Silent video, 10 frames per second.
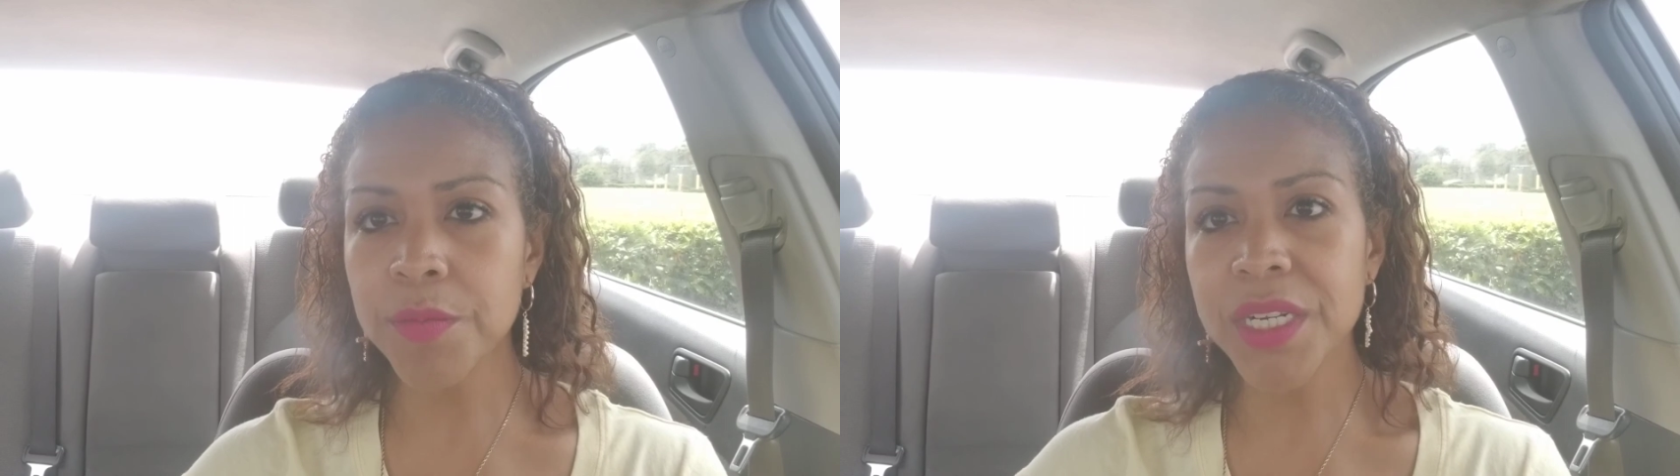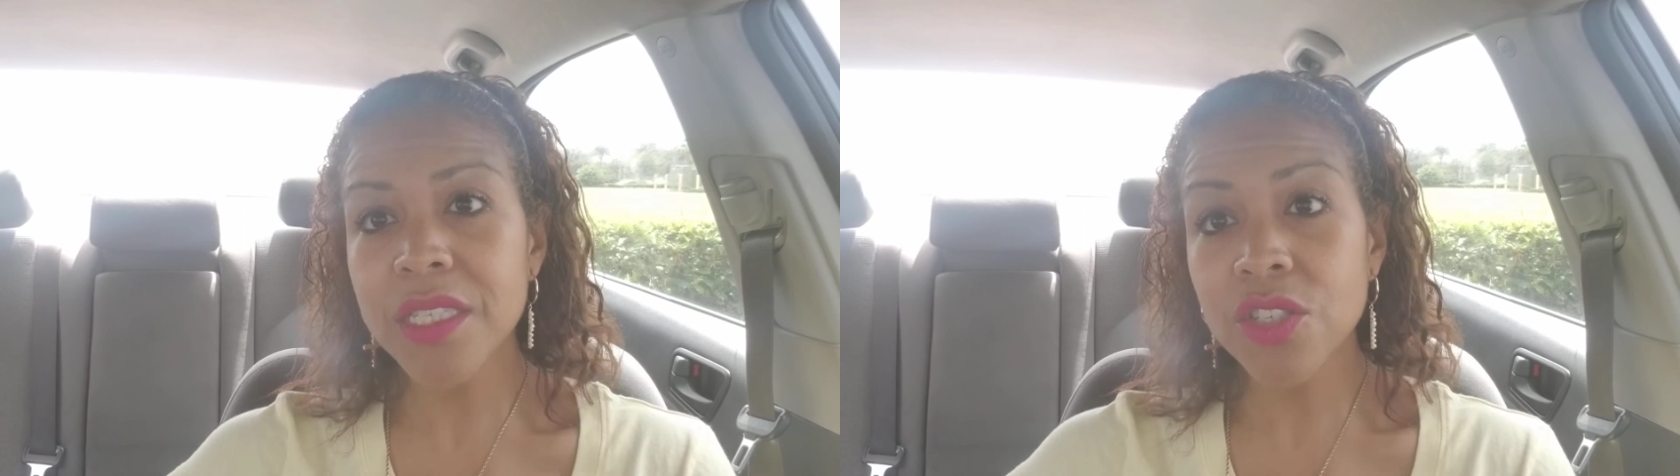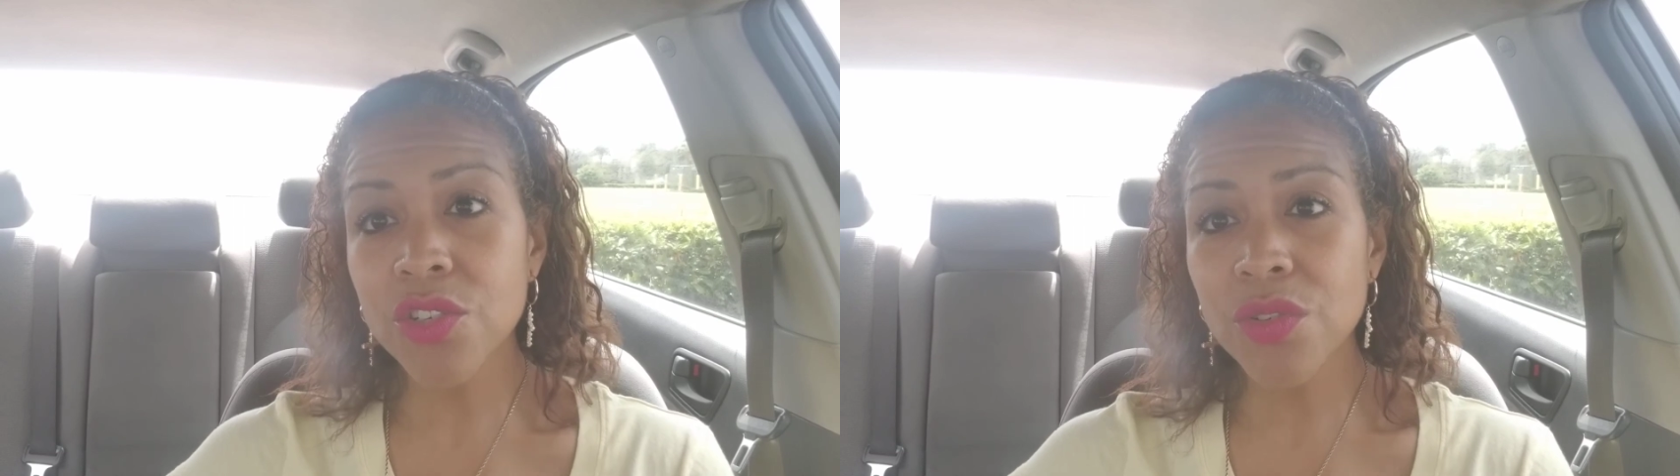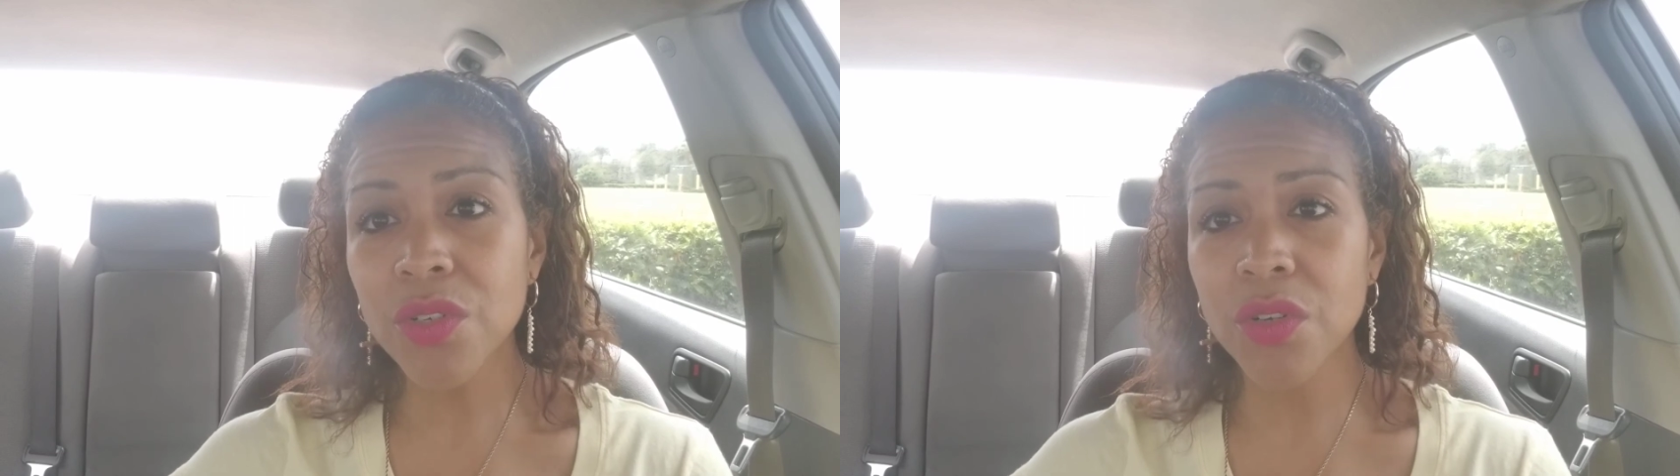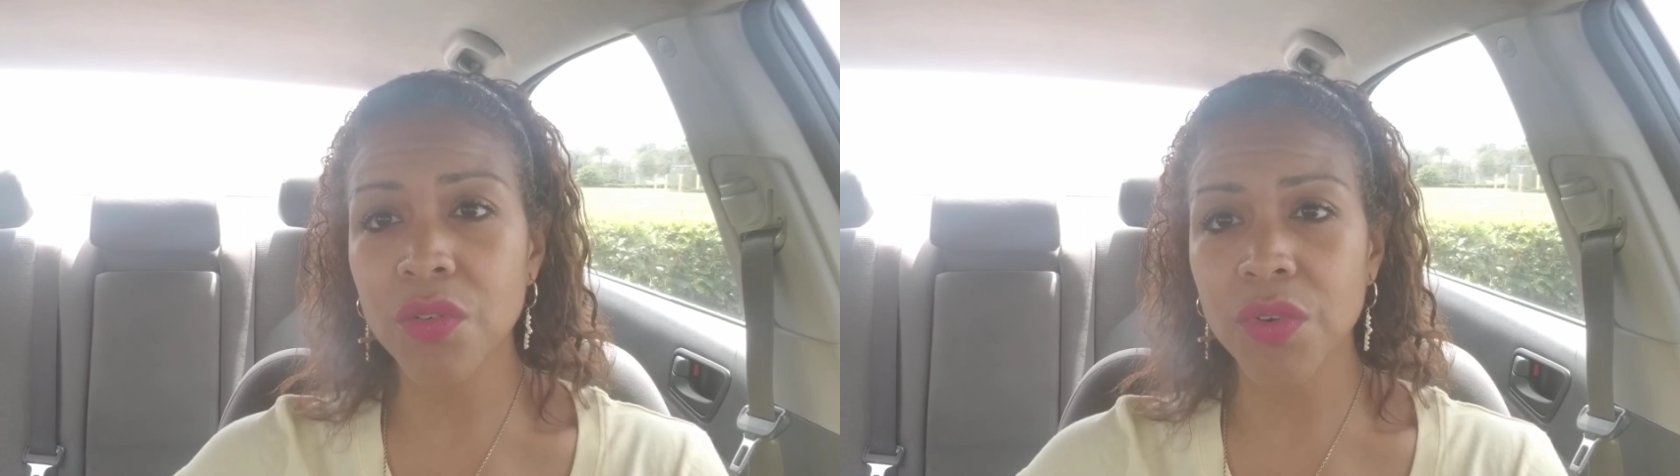but it's
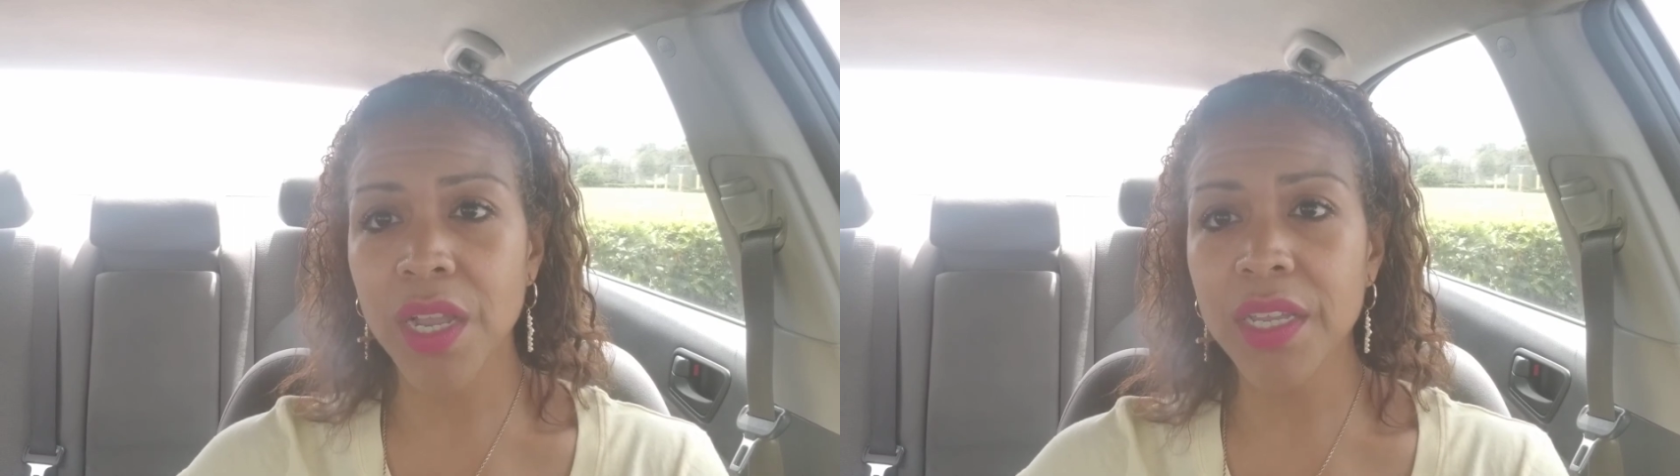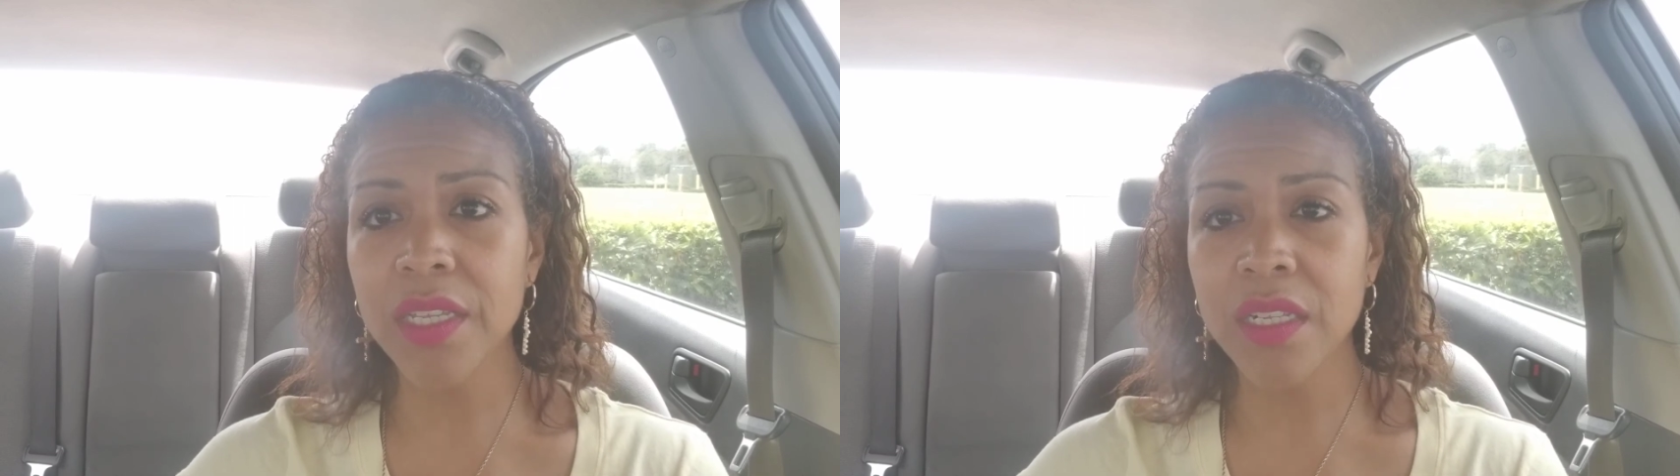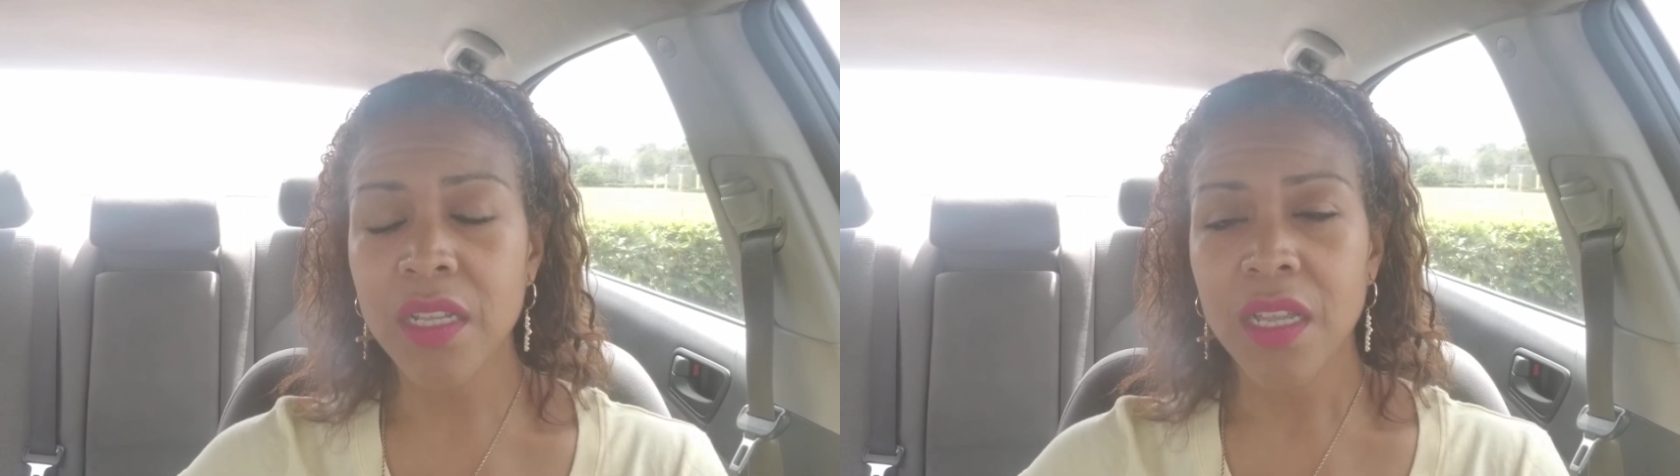true, right?